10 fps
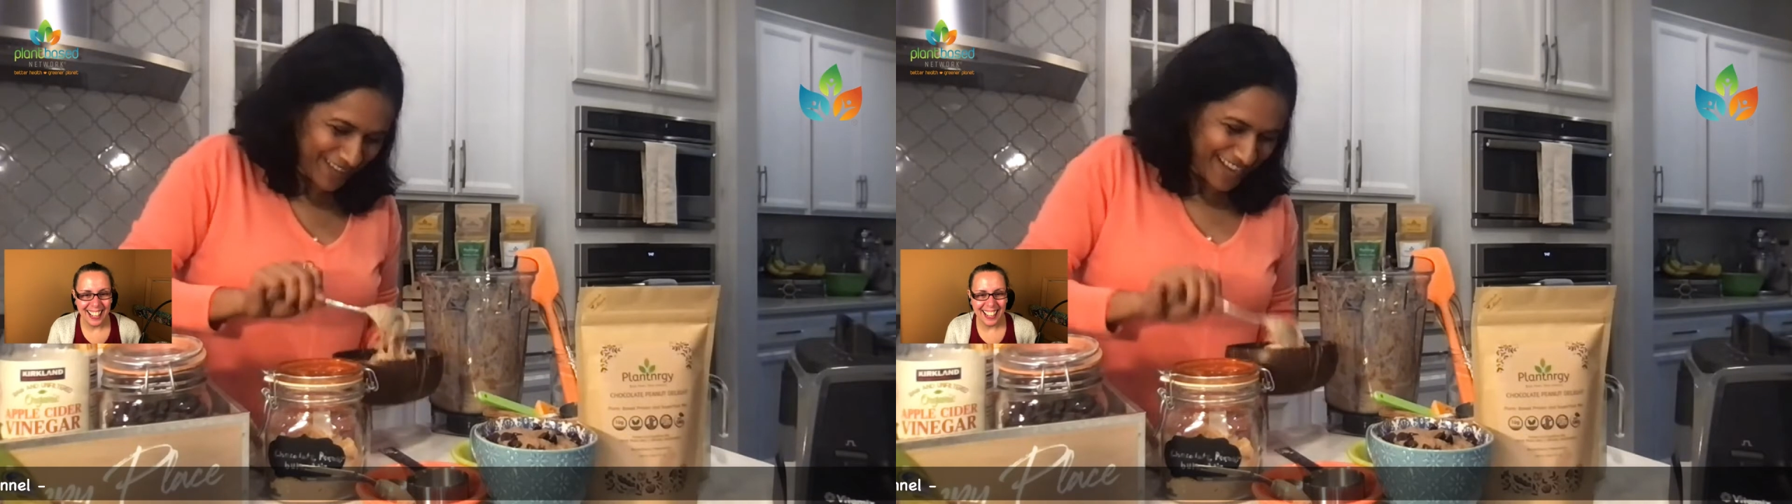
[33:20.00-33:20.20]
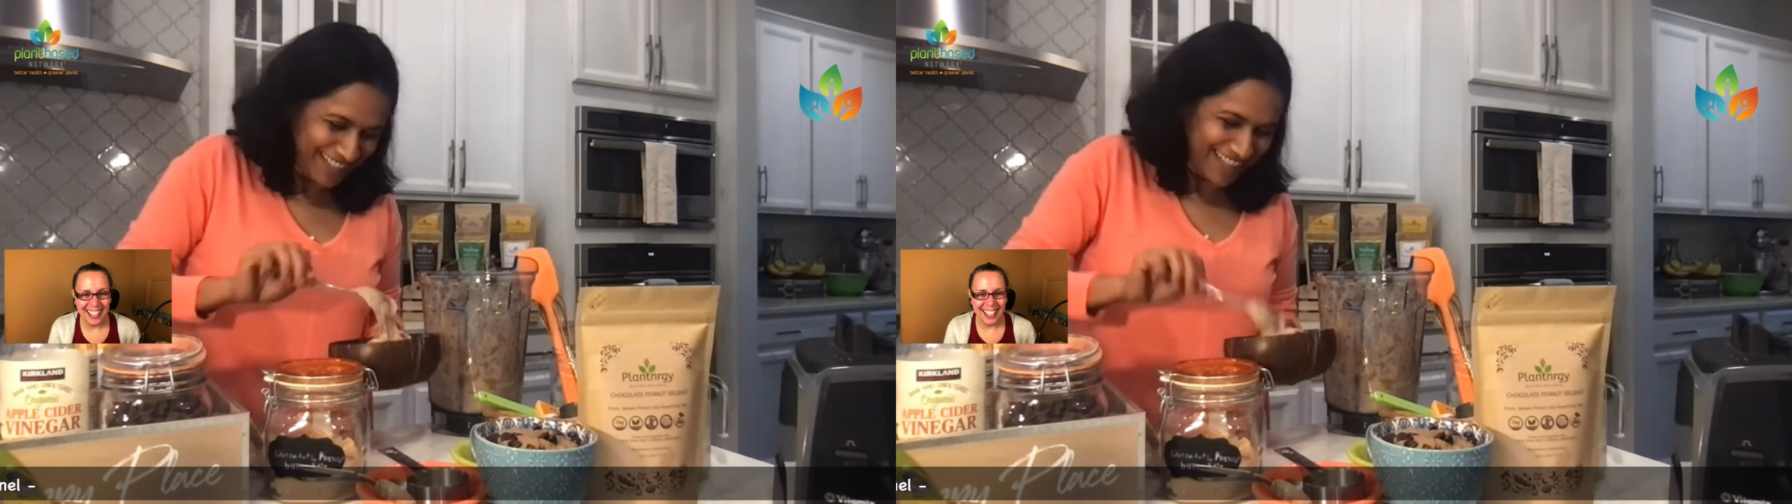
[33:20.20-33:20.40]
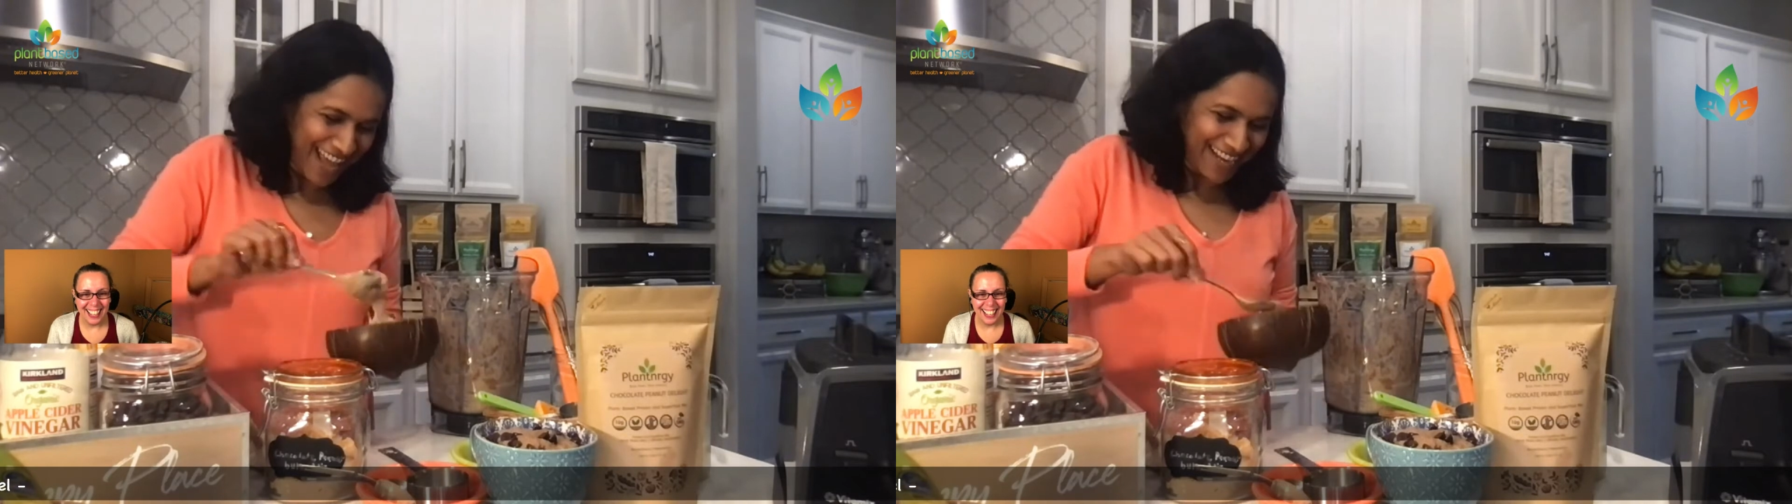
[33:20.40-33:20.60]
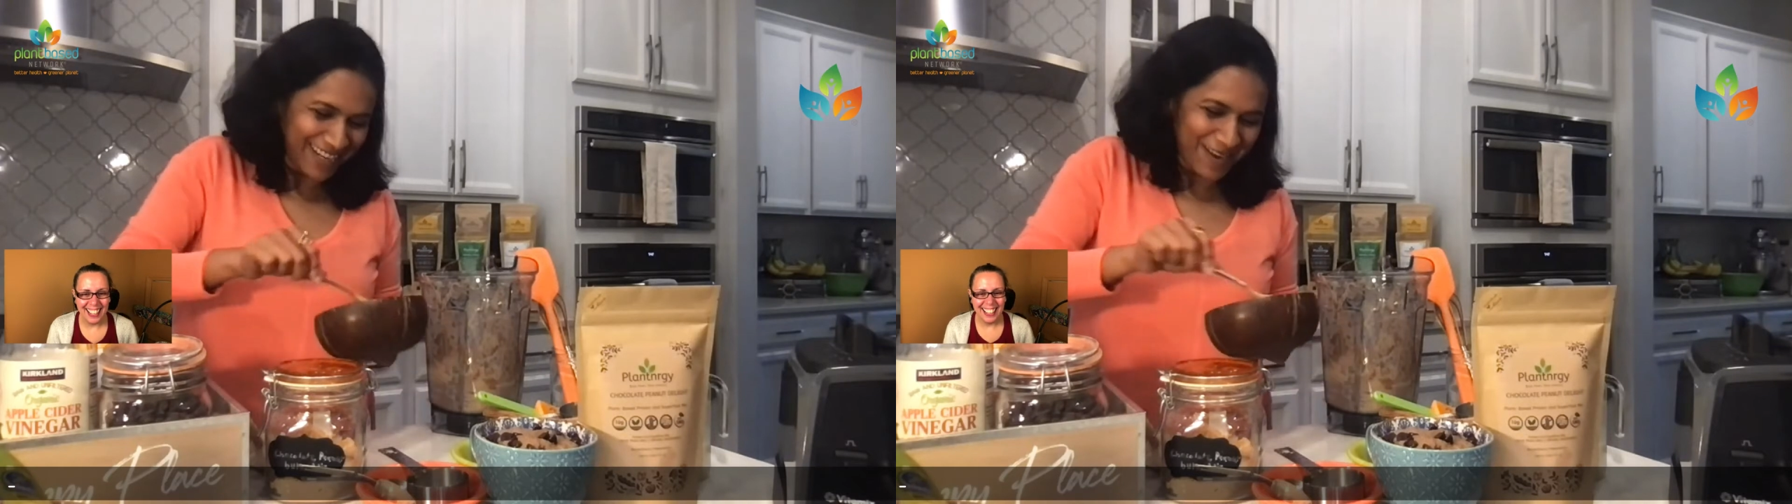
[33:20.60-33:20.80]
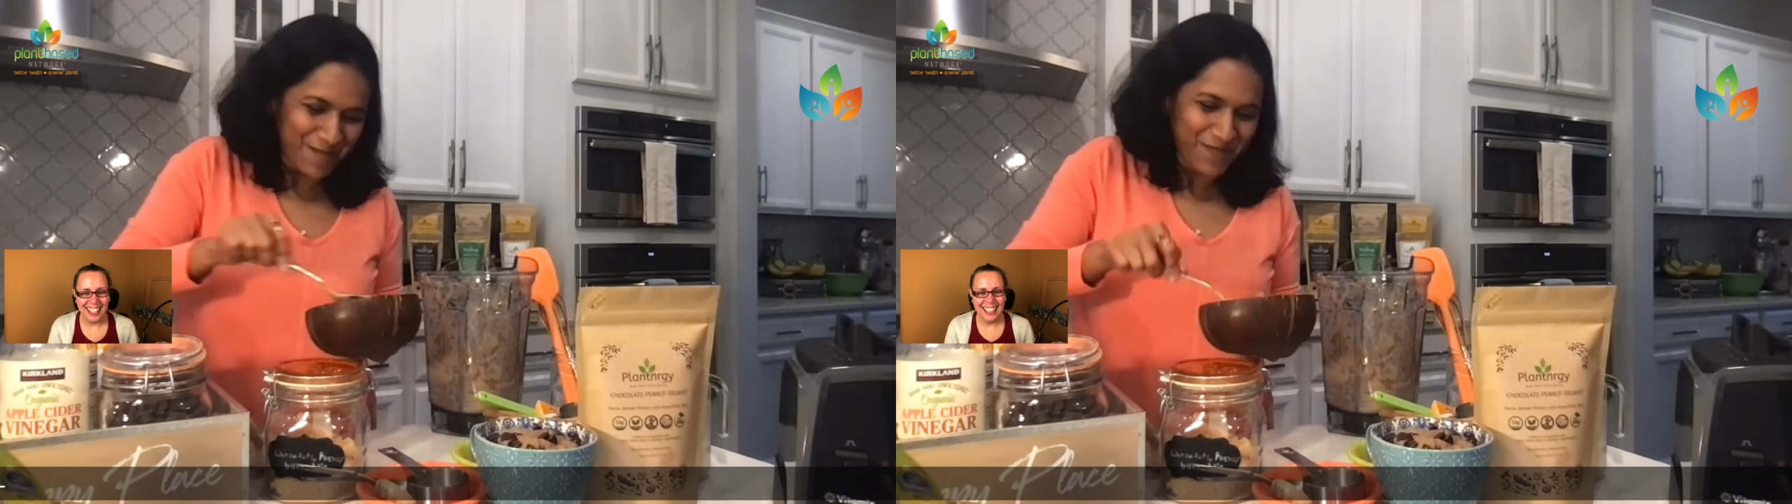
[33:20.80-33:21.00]

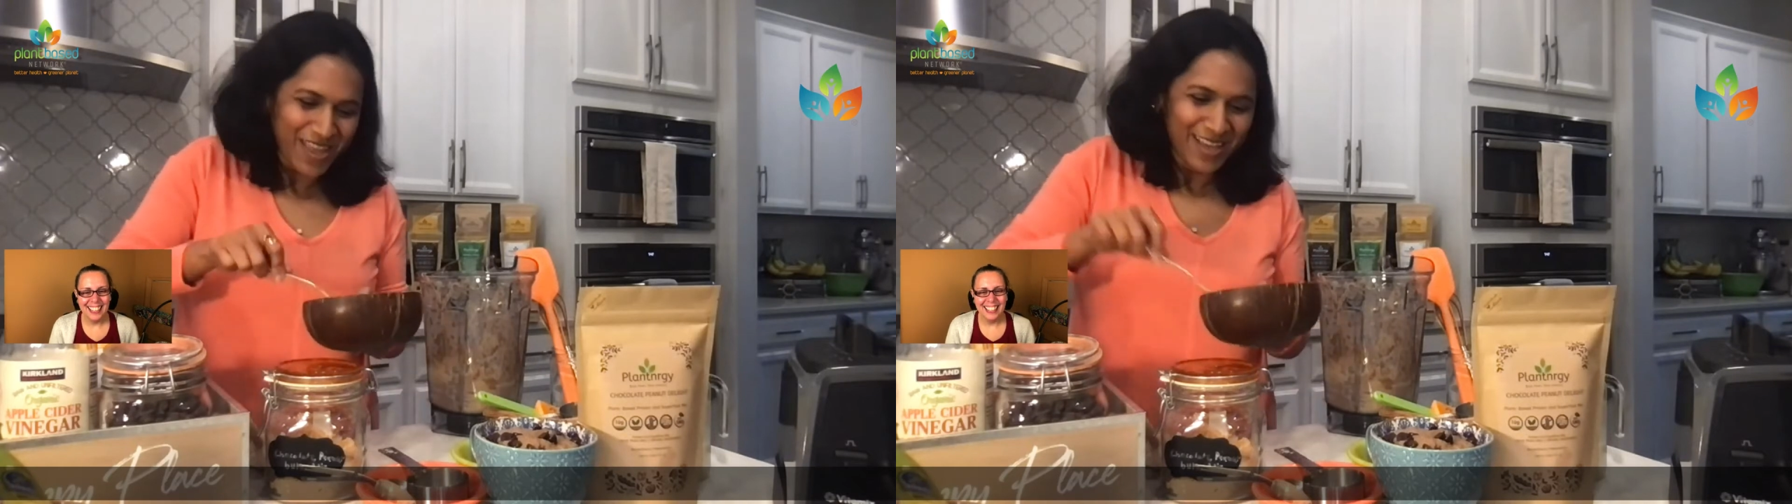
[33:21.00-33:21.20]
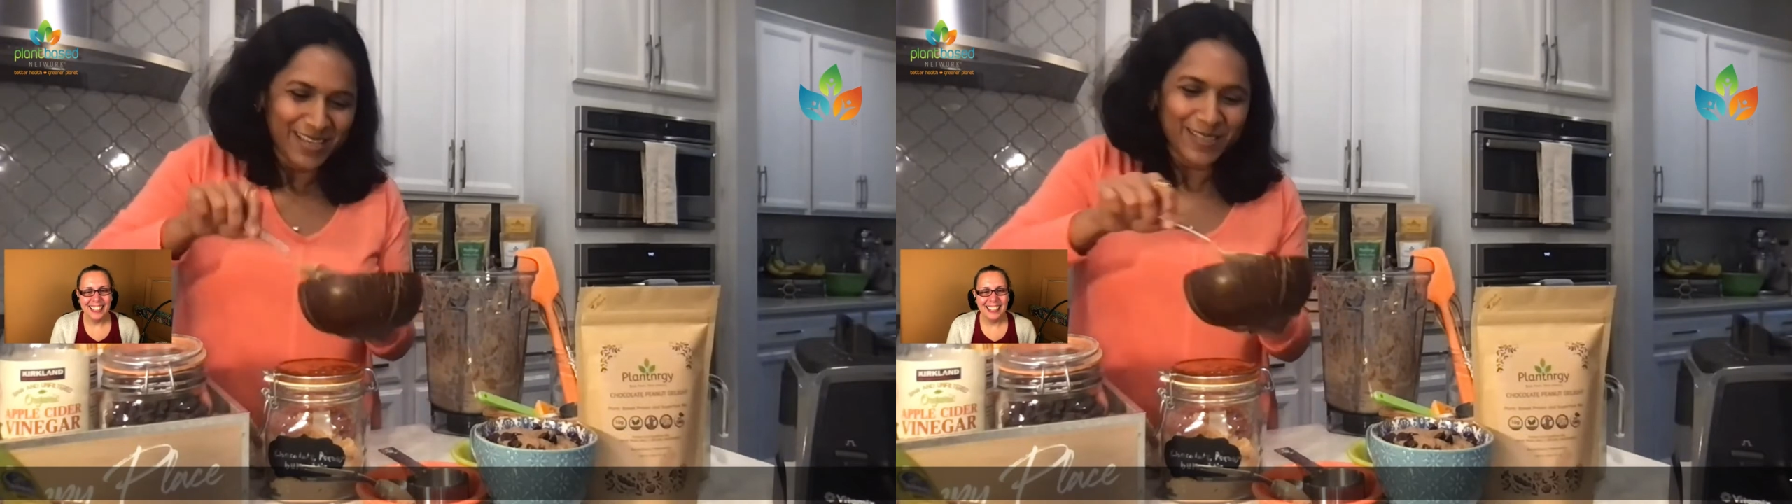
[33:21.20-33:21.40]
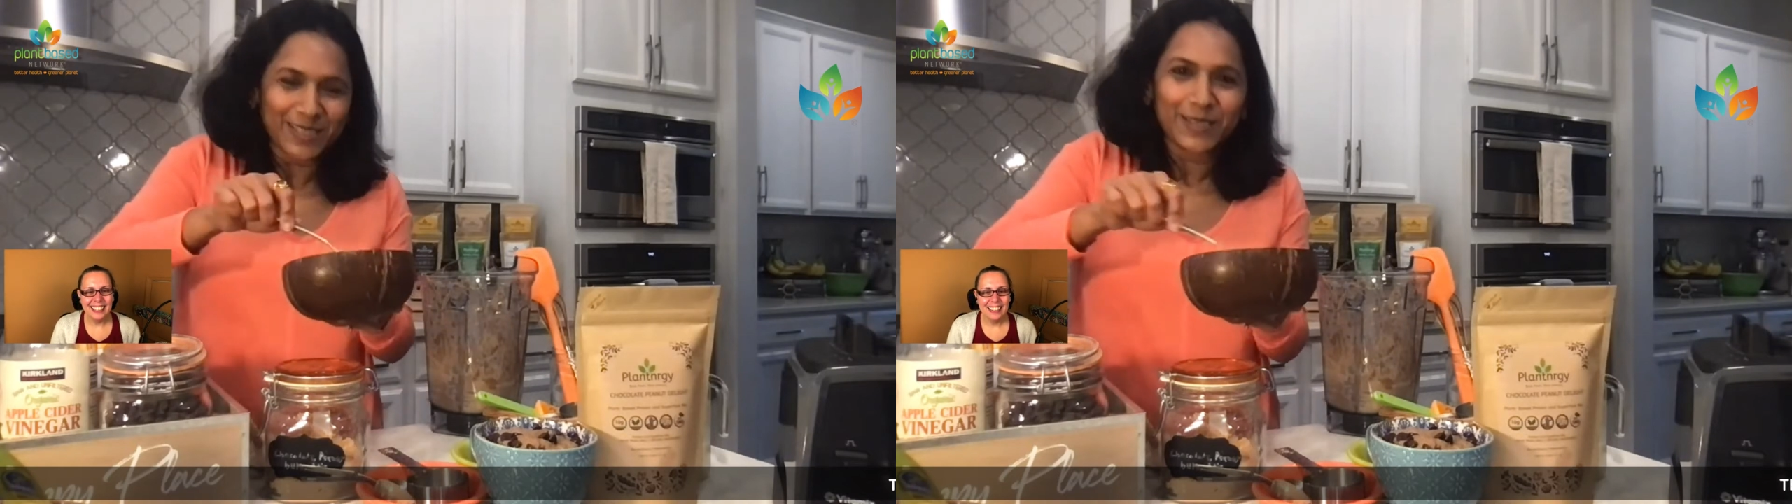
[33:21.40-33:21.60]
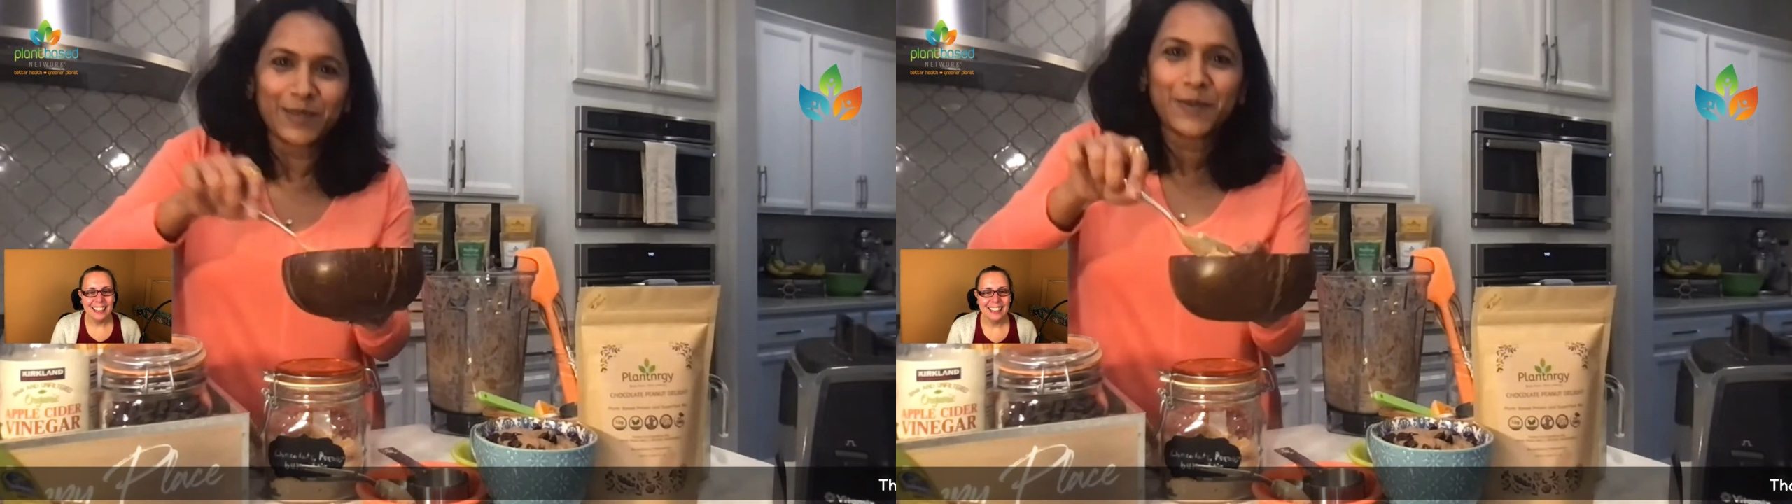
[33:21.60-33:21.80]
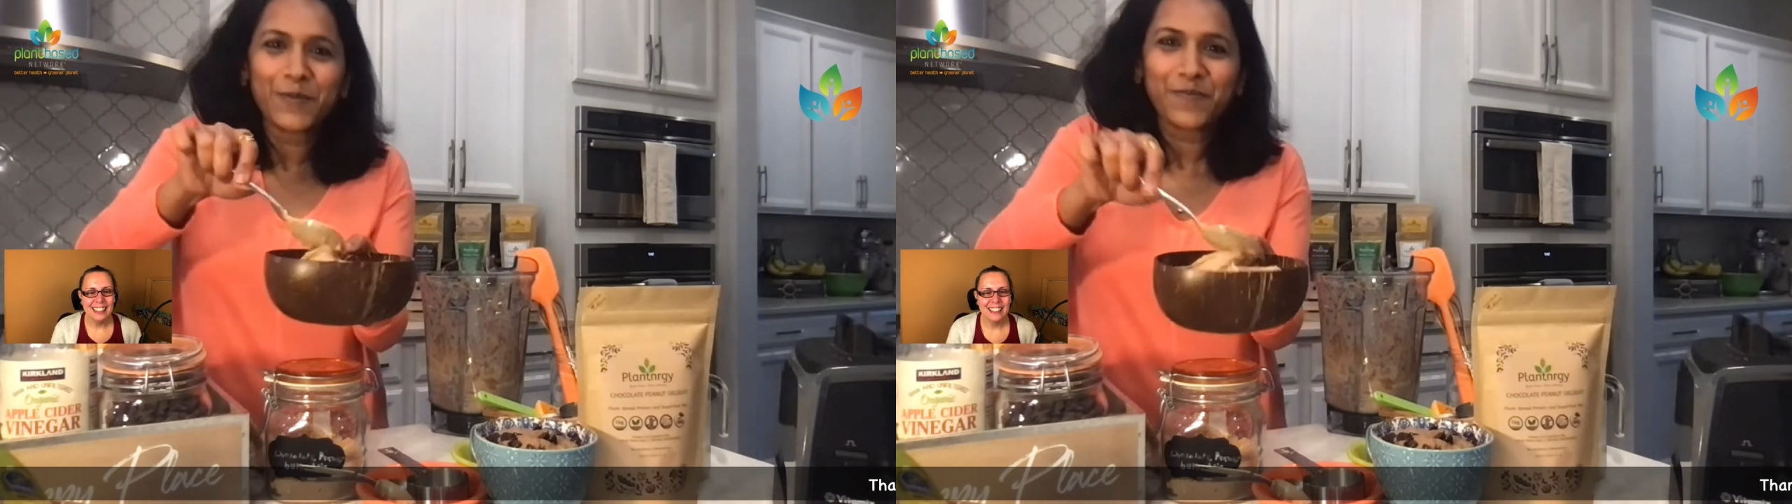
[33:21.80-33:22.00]
exactly.
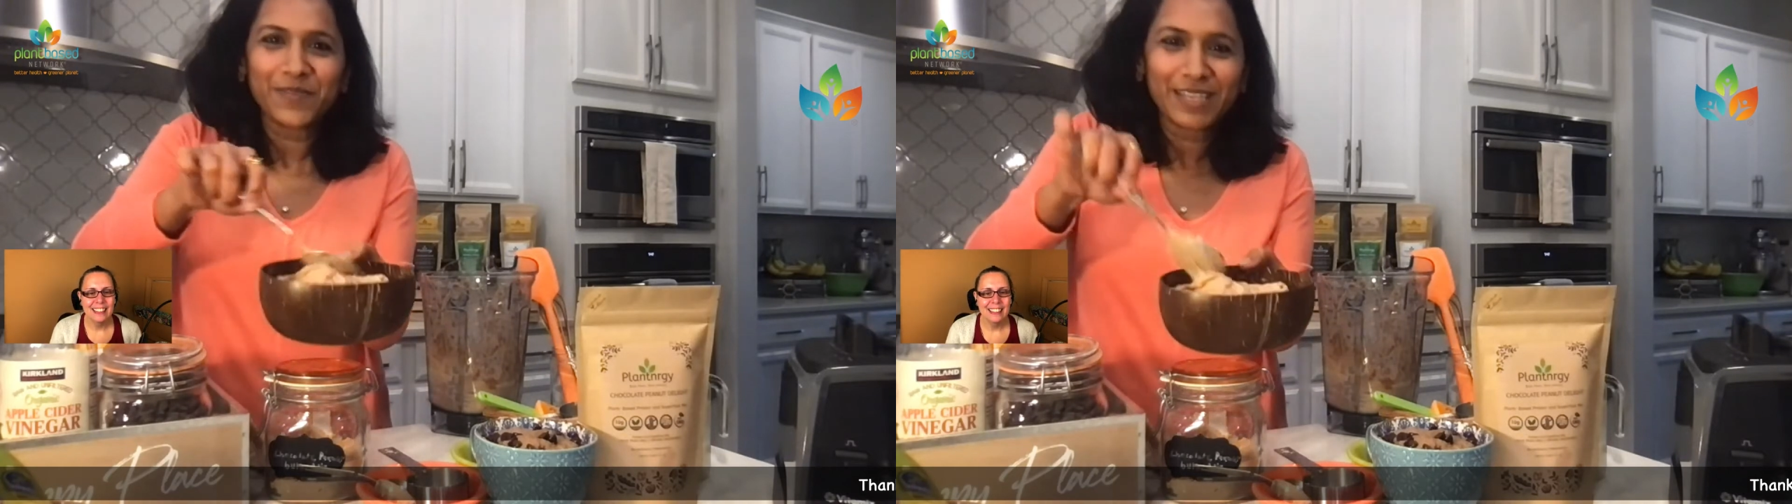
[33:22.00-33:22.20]
So